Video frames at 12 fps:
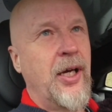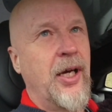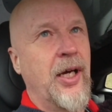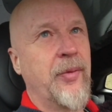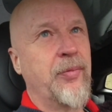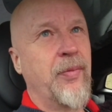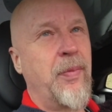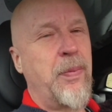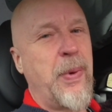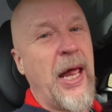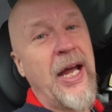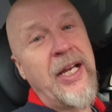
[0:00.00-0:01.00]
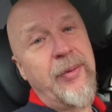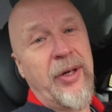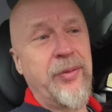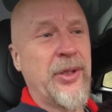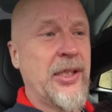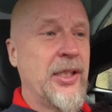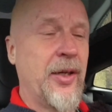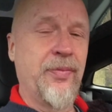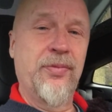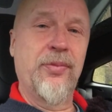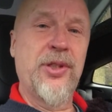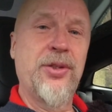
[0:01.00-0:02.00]
But anyway,
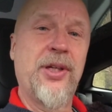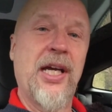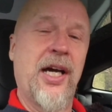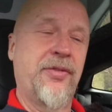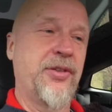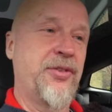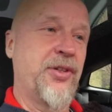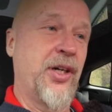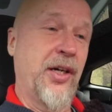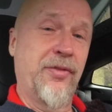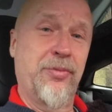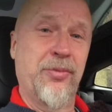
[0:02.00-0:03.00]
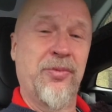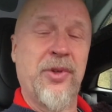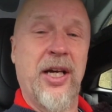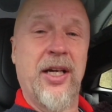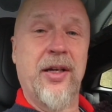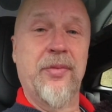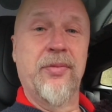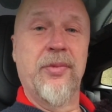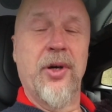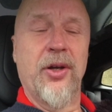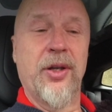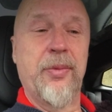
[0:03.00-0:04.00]
we took it out for a drive, on
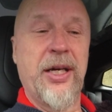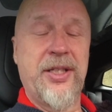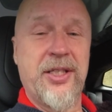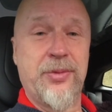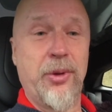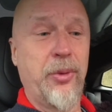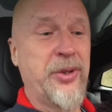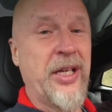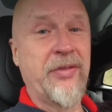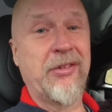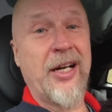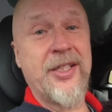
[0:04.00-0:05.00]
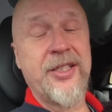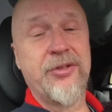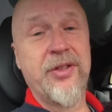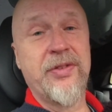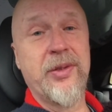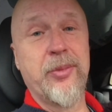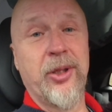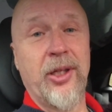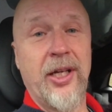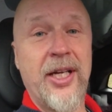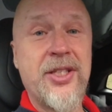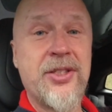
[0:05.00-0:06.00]
the basis, well, we'd never actually driven a
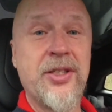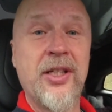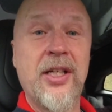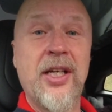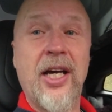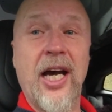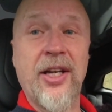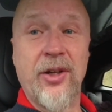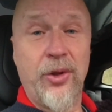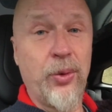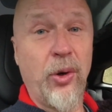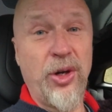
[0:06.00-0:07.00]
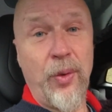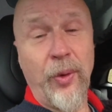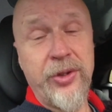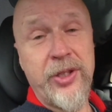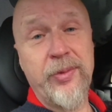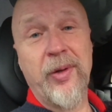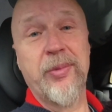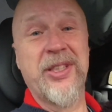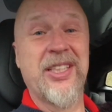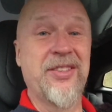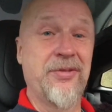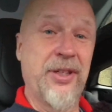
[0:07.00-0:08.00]
Model S, and I thought I wanted one
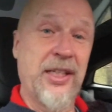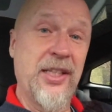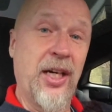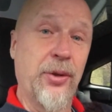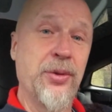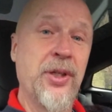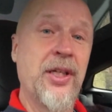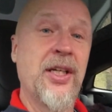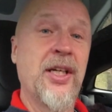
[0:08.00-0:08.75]
but didn't really know.